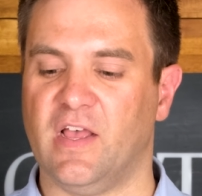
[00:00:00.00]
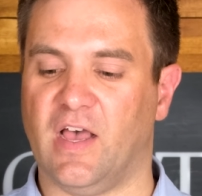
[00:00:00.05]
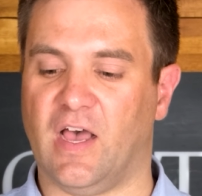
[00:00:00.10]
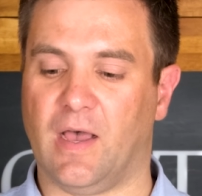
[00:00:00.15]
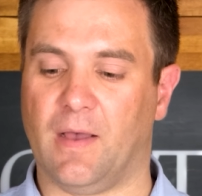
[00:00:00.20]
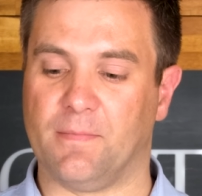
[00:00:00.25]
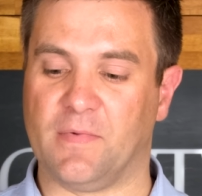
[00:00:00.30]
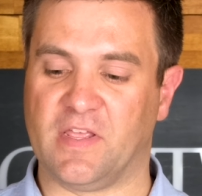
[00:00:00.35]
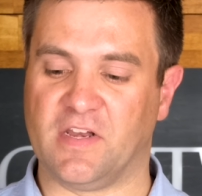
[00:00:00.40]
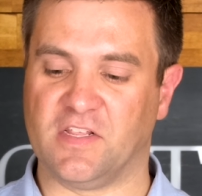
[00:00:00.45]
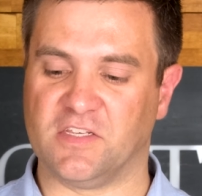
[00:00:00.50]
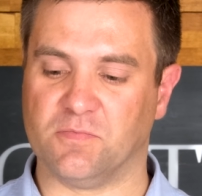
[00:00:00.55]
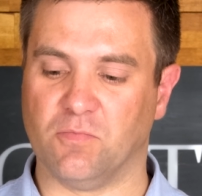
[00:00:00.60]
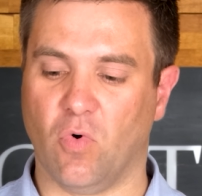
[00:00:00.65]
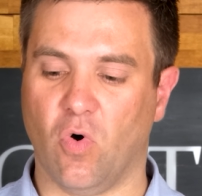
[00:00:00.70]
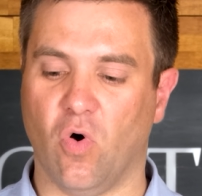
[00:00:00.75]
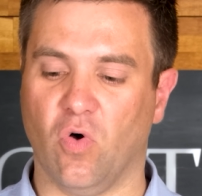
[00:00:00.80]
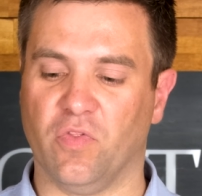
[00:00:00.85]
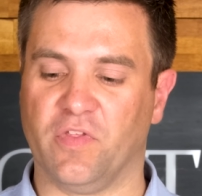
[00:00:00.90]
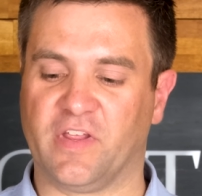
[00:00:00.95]
It is
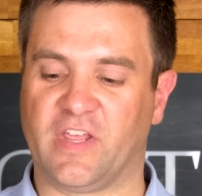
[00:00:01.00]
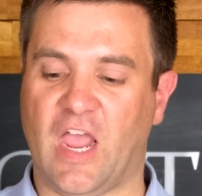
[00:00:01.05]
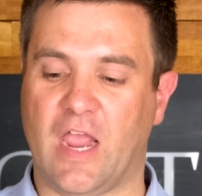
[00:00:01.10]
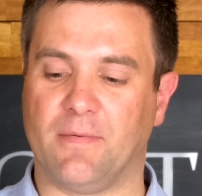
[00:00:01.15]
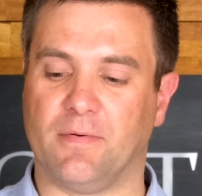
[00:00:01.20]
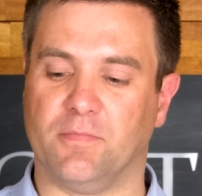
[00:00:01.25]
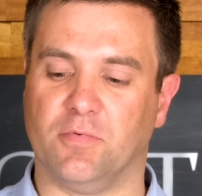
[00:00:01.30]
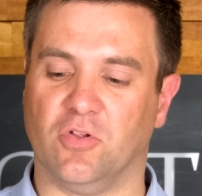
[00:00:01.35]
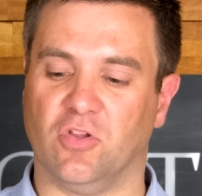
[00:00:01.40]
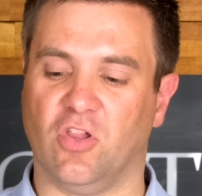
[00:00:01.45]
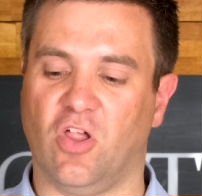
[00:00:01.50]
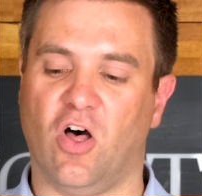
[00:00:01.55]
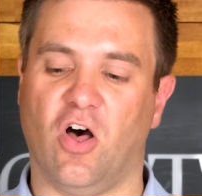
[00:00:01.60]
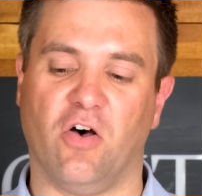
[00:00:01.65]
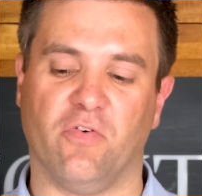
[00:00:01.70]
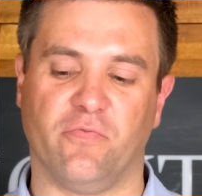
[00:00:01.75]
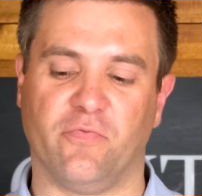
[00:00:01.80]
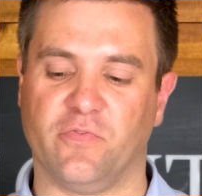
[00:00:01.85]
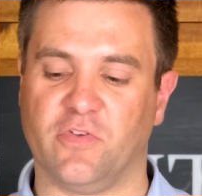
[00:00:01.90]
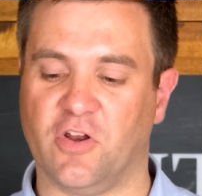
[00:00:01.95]
more than capable
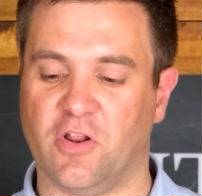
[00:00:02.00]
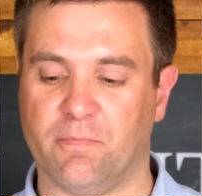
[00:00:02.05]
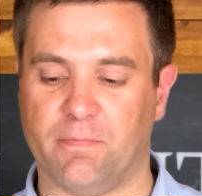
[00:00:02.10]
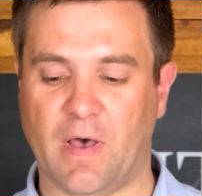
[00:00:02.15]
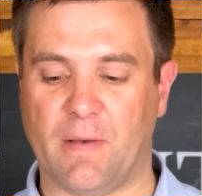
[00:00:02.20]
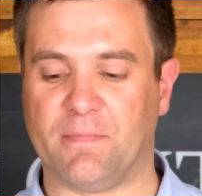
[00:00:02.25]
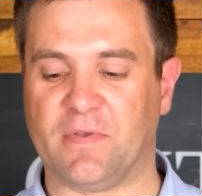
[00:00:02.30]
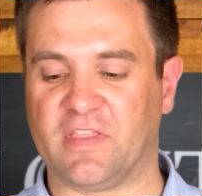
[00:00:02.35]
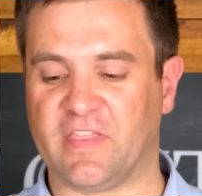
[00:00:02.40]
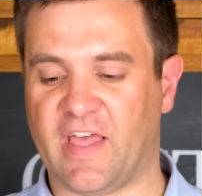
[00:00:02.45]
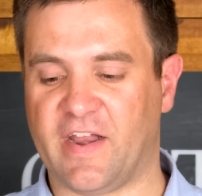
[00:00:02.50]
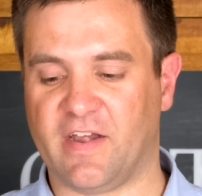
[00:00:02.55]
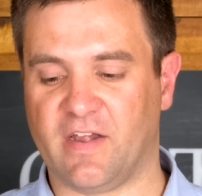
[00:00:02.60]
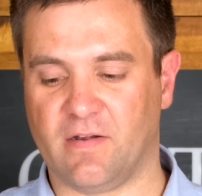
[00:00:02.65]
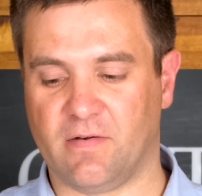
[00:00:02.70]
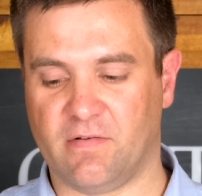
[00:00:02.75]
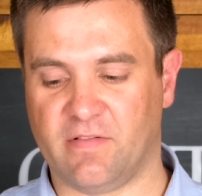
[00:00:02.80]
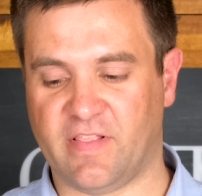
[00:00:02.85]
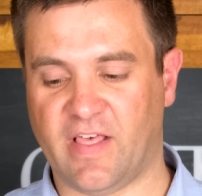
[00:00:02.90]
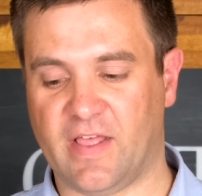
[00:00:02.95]
of bumping that
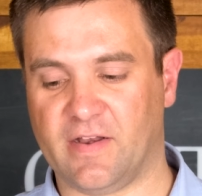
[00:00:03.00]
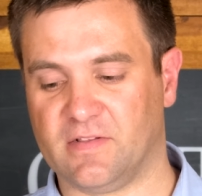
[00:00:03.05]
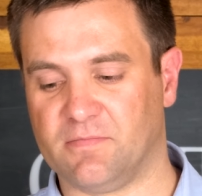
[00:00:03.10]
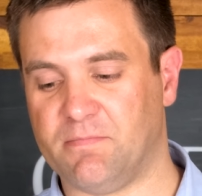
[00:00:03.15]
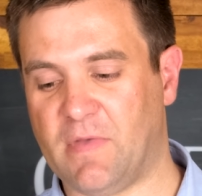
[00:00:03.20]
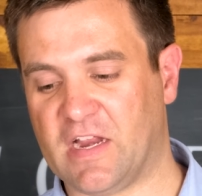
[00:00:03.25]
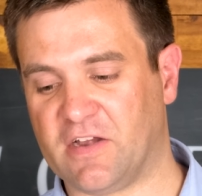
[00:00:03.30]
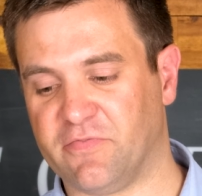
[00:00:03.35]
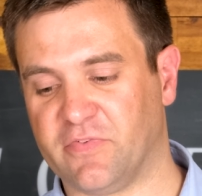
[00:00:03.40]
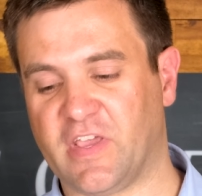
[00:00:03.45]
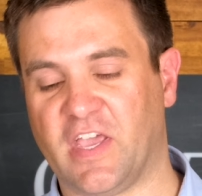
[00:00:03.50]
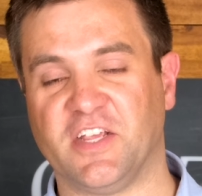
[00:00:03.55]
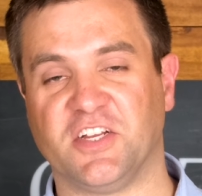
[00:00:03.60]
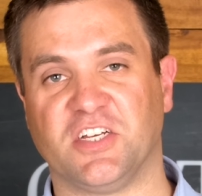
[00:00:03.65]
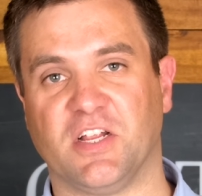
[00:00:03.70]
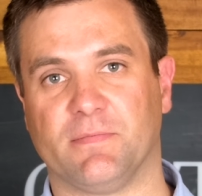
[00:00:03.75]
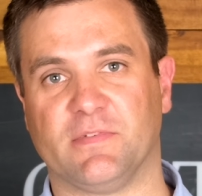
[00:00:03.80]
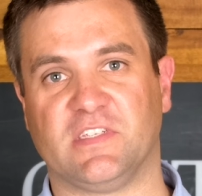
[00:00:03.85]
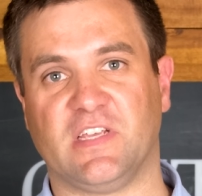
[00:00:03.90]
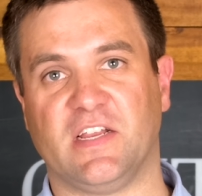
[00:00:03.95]

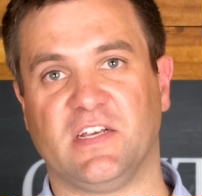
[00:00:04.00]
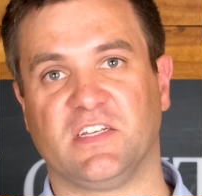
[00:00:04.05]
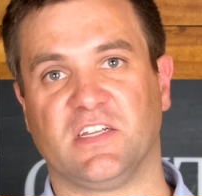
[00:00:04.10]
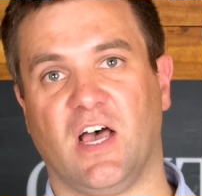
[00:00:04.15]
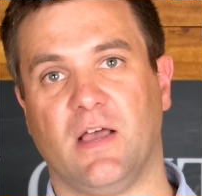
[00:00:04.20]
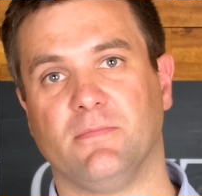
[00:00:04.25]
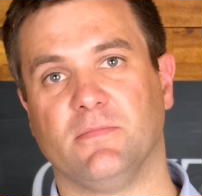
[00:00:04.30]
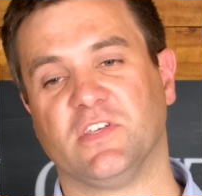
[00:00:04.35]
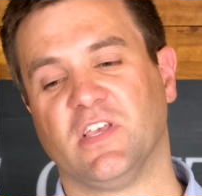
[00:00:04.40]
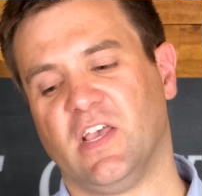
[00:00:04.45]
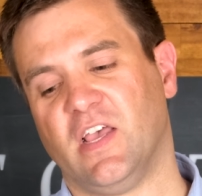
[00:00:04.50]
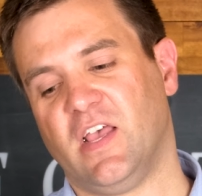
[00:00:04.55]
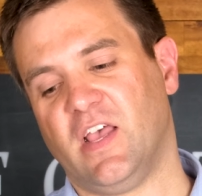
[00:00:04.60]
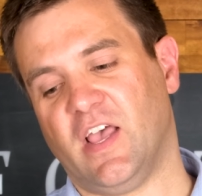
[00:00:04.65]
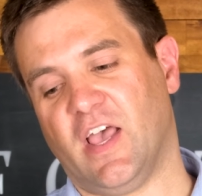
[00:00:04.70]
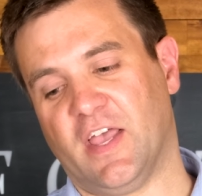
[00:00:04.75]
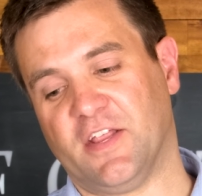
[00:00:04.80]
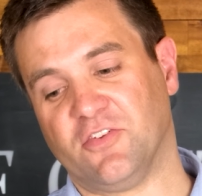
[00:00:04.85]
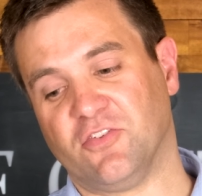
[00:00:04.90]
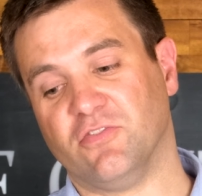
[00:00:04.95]
magnification up to 10 times
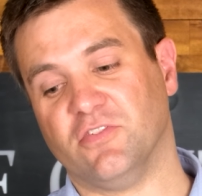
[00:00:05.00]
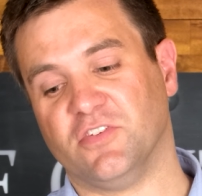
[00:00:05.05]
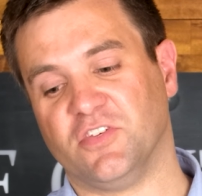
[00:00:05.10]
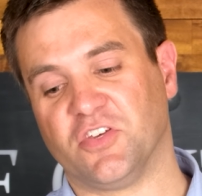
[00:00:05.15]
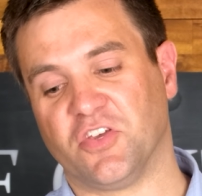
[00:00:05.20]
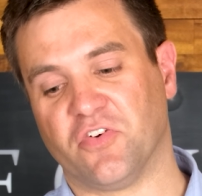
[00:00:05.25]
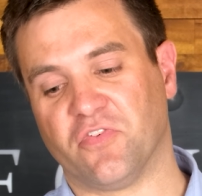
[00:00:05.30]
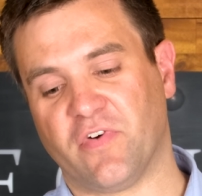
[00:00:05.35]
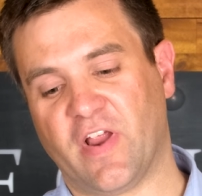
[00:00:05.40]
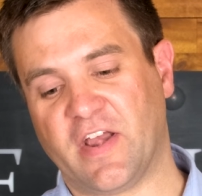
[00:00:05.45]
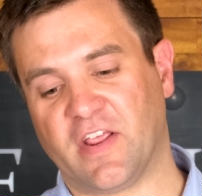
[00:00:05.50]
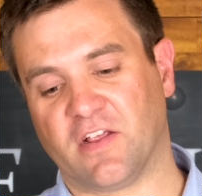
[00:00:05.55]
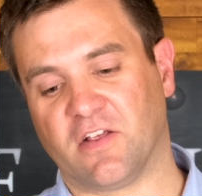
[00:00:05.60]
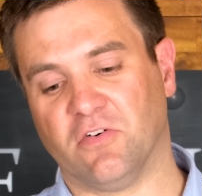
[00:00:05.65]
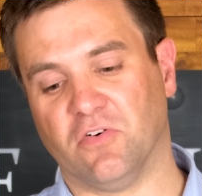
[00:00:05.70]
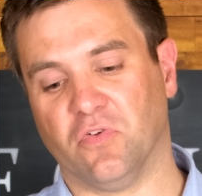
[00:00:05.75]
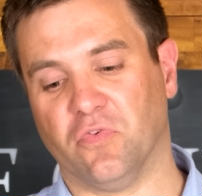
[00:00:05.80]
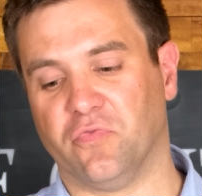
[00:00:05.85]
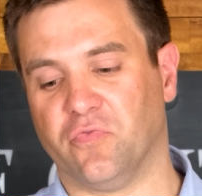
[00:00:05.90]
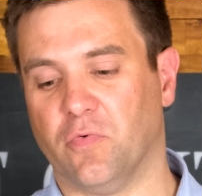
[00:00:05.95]
and using your
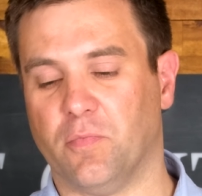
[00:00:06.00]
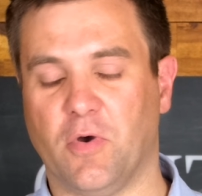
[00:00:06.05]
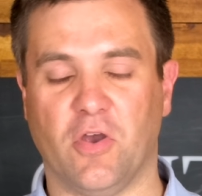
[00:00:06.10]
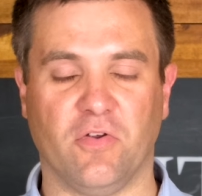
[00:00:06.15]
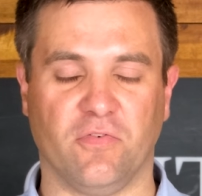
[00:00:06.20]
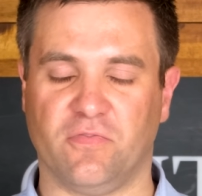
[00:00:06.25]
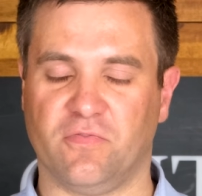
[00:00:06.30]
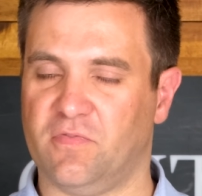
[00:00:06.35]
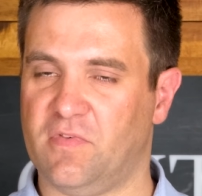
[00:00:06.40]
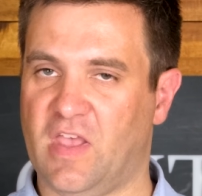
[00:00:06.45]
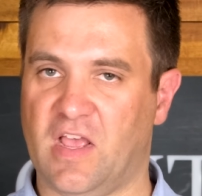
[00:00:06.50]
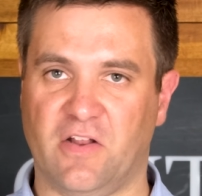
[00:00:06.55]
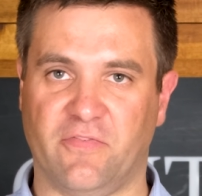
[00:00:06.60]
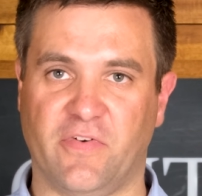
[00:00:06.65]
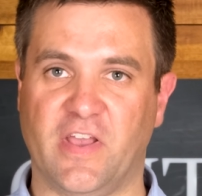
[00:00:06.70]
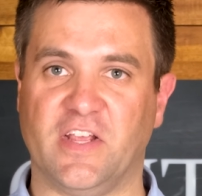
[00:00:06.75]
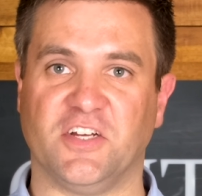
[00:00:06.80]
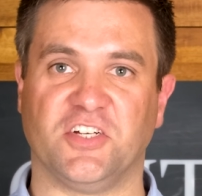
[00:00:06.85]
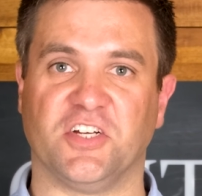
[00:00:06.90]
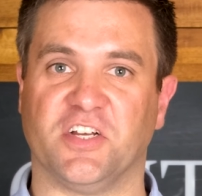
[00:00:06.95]
reticle for both
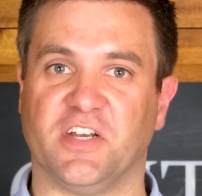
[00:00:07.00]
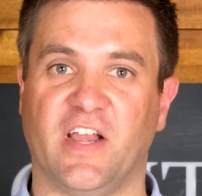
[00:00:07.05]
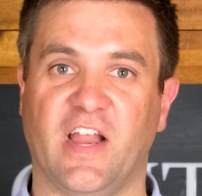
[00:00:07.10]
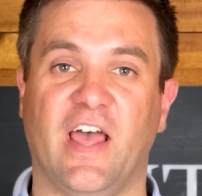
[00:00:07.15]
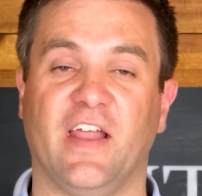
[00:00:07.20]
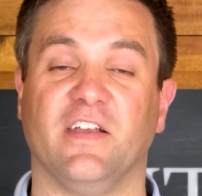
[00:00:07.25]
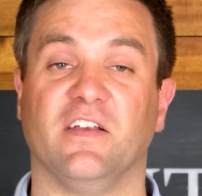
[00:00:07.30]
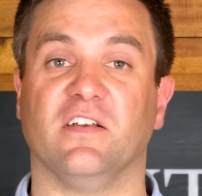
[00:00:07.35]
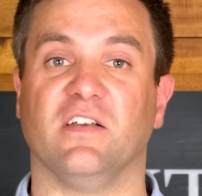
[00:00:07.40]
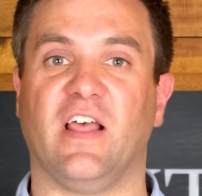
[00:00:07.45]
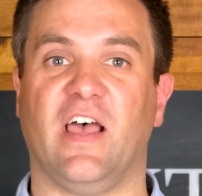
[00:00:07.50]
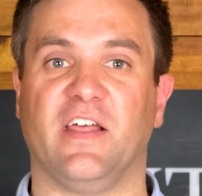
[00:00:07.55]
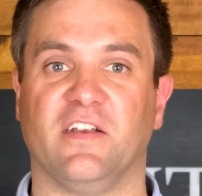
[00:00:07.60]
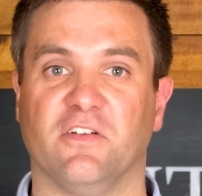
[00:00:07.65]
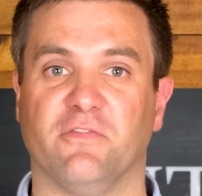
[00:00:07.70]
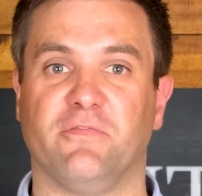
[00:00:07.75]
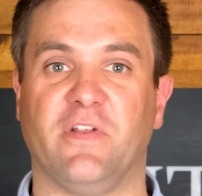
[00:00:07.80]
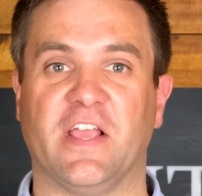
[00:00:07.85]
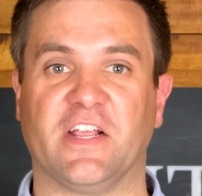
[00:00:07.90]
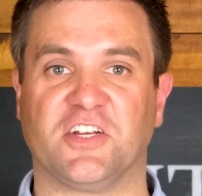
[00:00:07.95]
elevation and
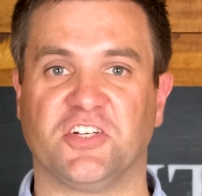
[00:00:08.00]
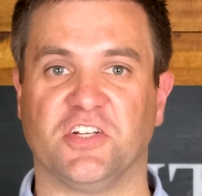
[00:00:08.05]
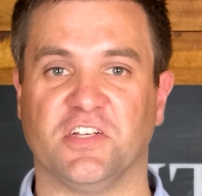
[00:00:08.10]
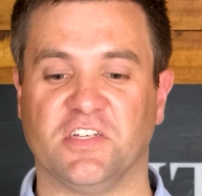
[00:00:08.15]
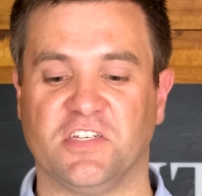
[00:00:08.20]
deflection